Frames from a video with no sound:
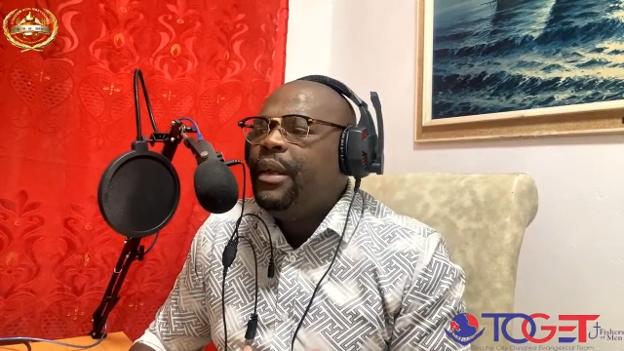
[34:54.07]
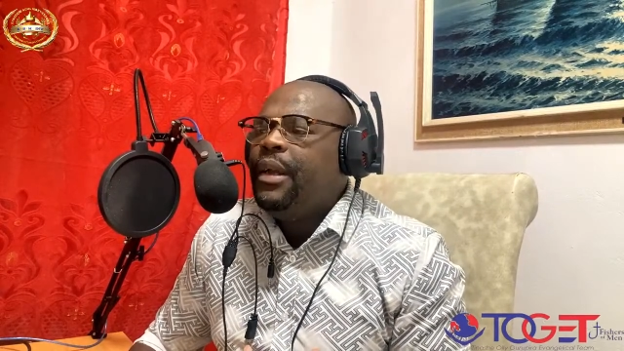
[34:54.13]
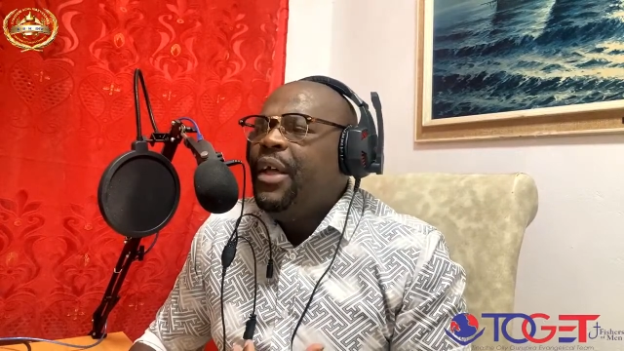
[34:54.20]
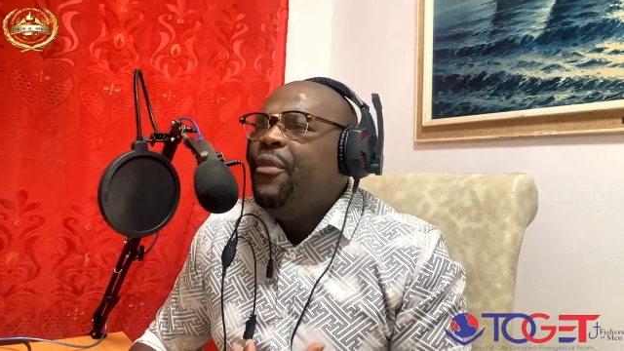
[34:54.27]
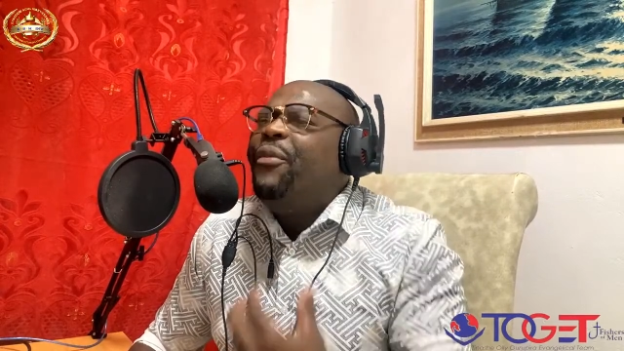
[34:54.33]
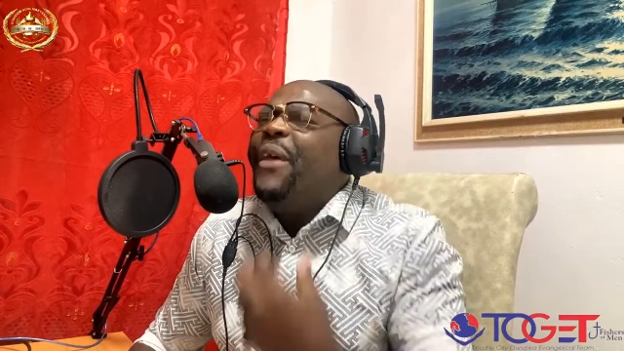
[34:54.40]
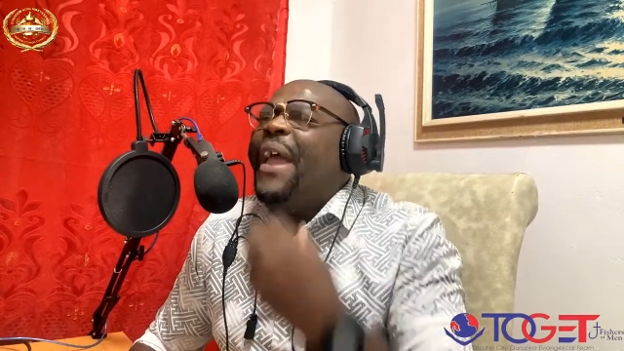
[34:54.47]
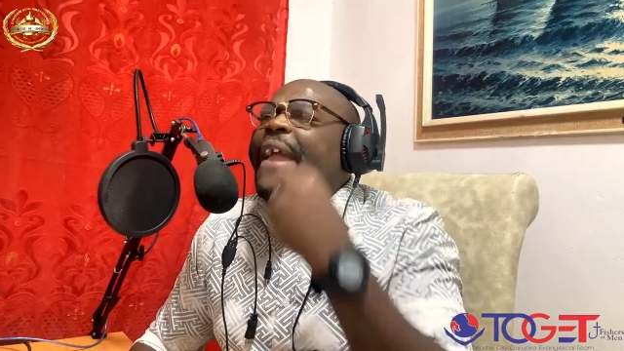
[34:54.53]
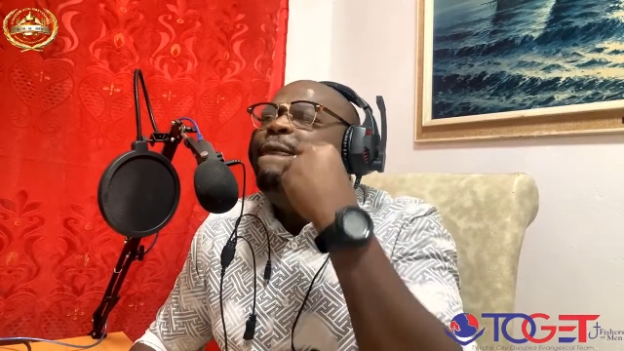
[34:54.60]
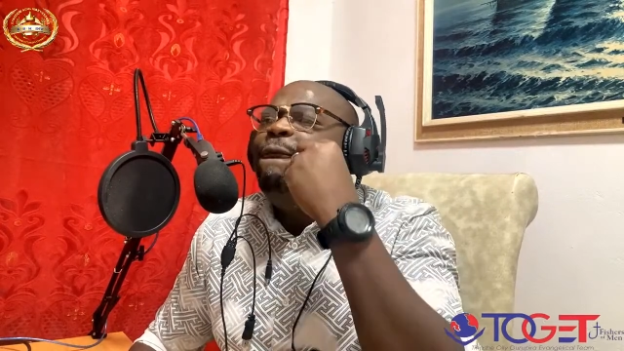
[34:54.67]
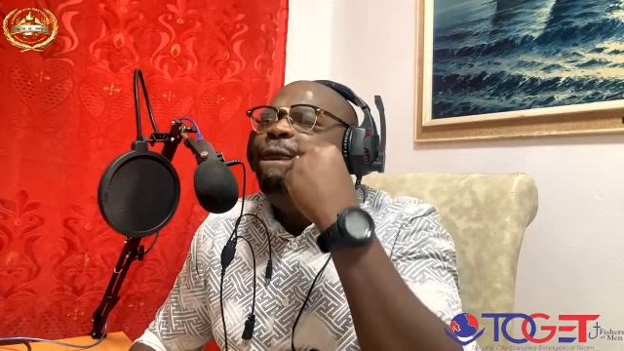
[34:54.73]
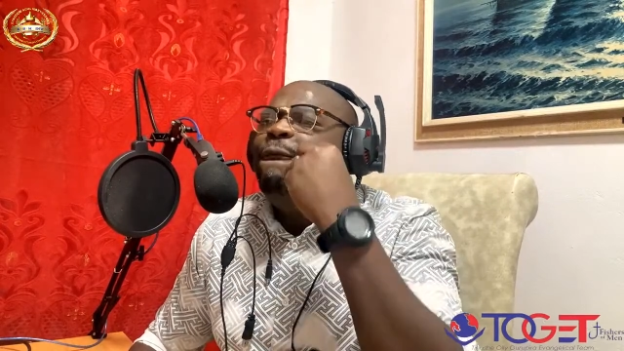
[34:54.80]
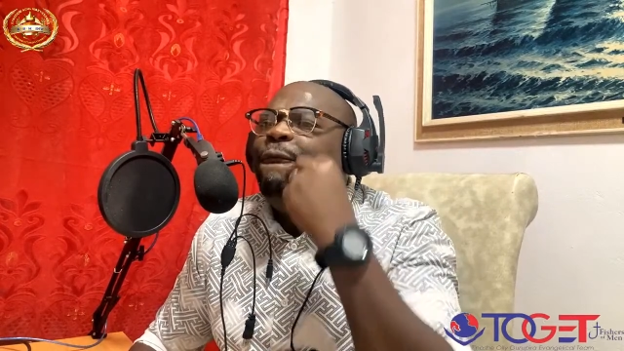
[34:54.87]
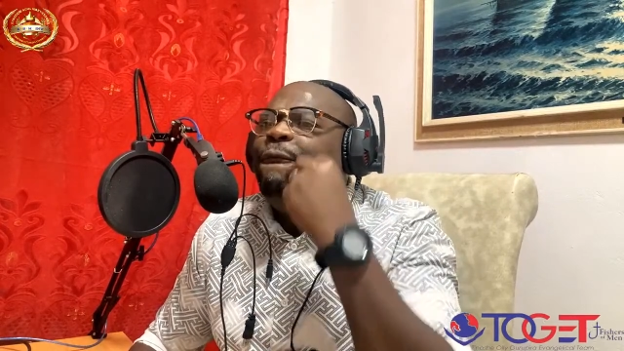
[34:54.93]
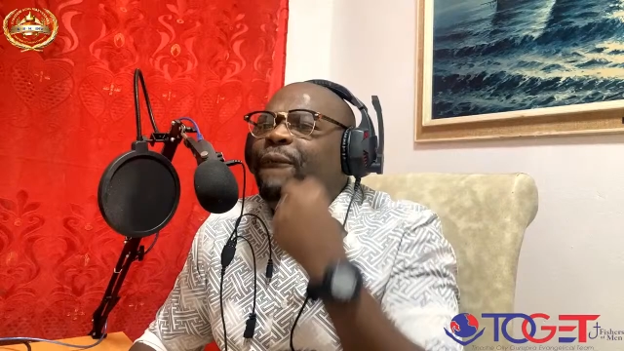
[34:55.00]
They
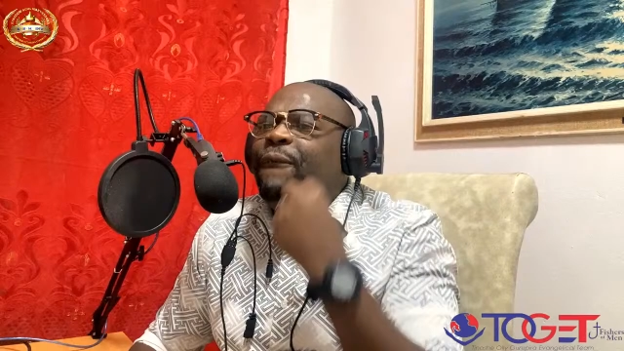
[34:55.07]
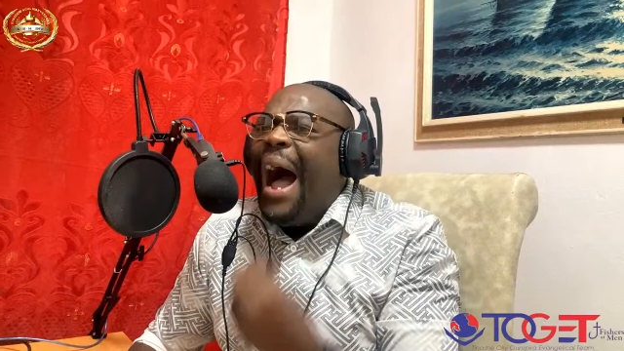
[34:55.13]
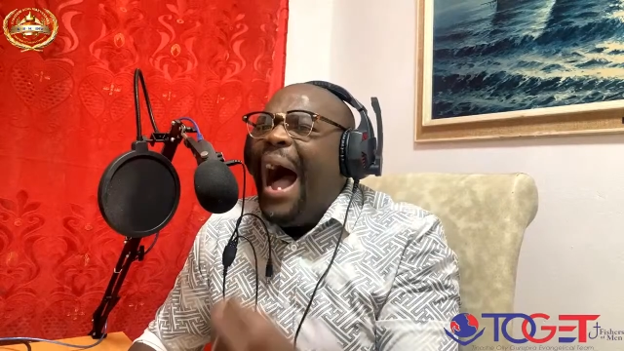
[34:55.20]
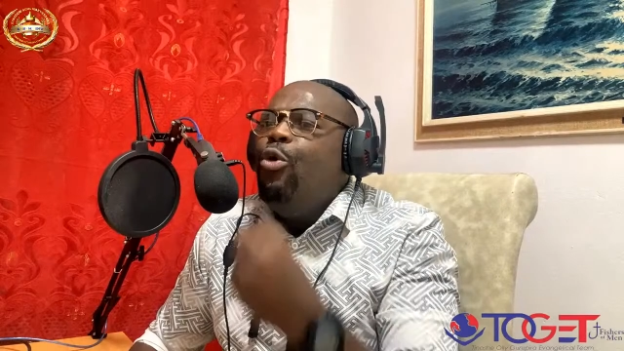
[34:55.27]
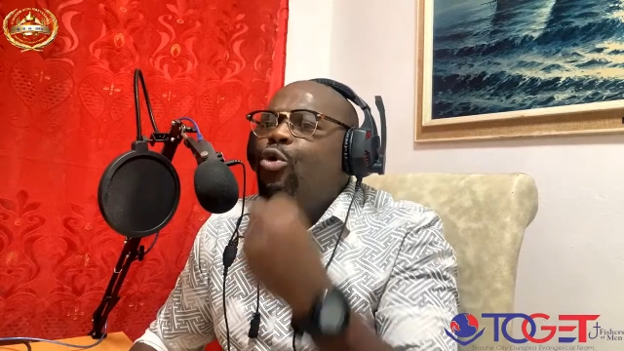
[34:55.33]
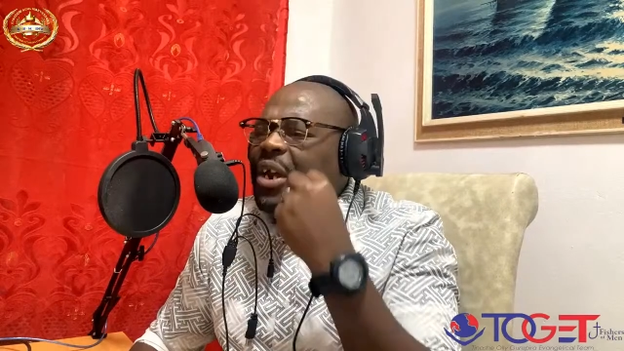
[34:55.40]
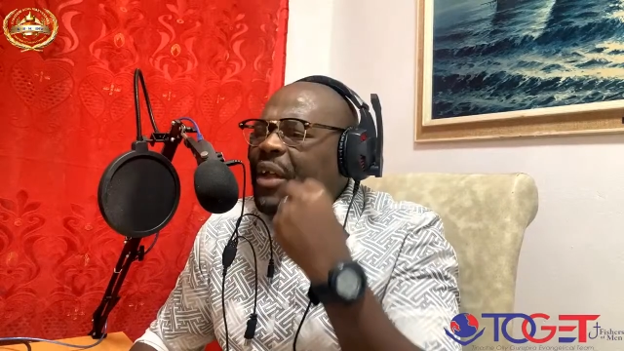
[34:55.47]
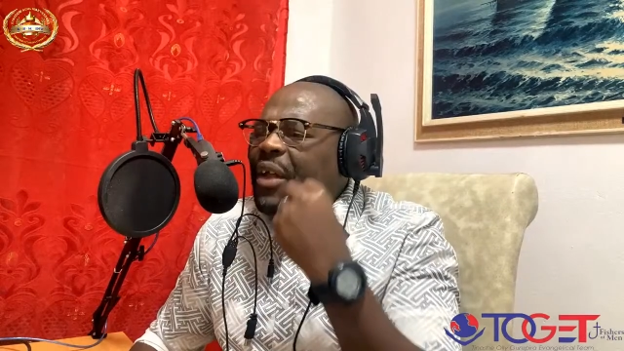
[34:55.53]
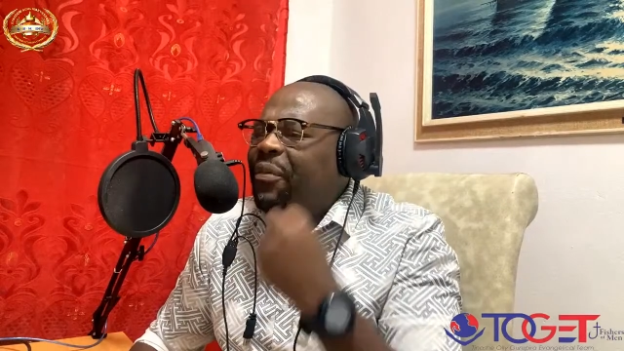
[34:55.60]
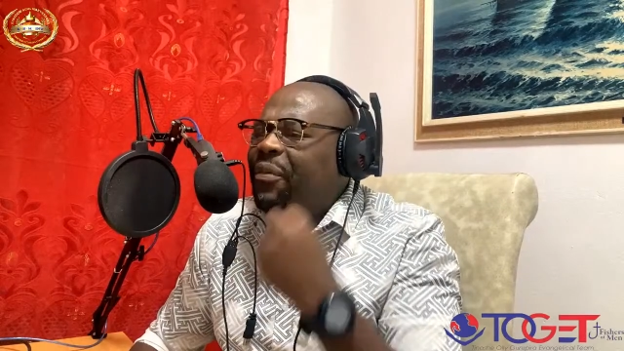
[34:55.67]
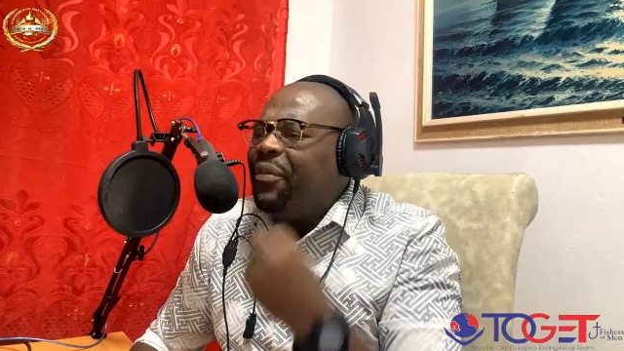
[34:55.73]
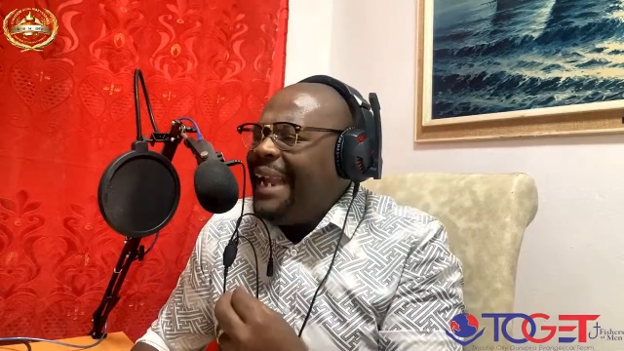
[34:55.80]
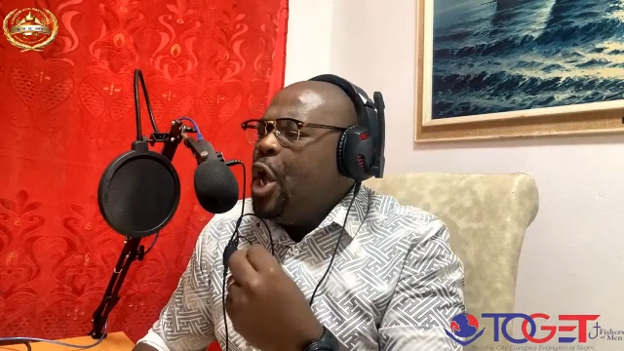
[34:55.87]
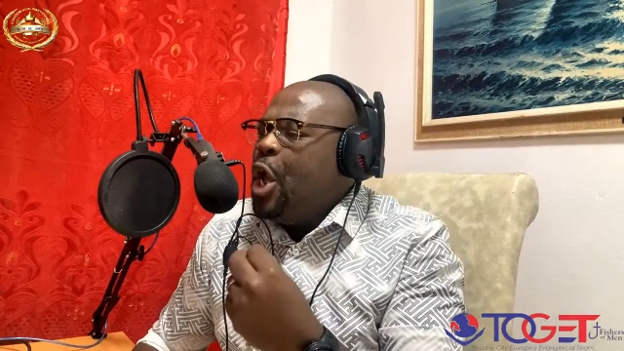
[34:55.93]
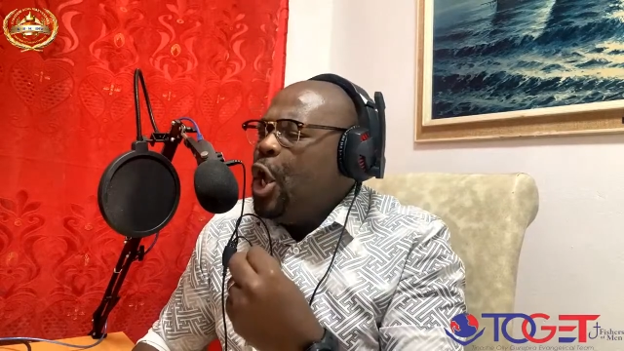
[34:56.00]
vowed
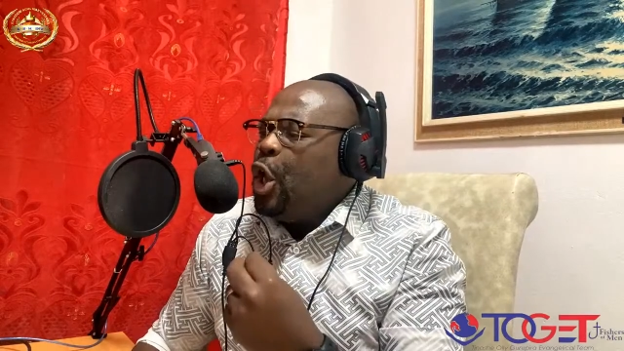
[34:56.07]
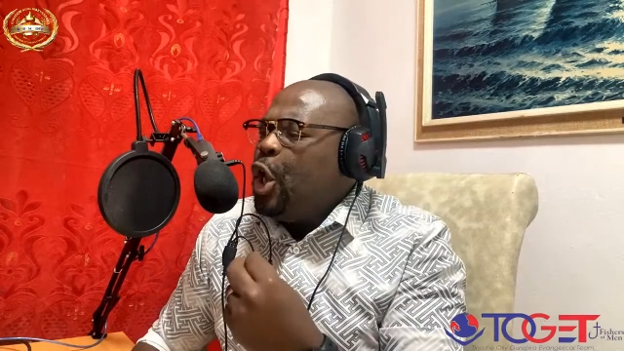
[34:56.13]
that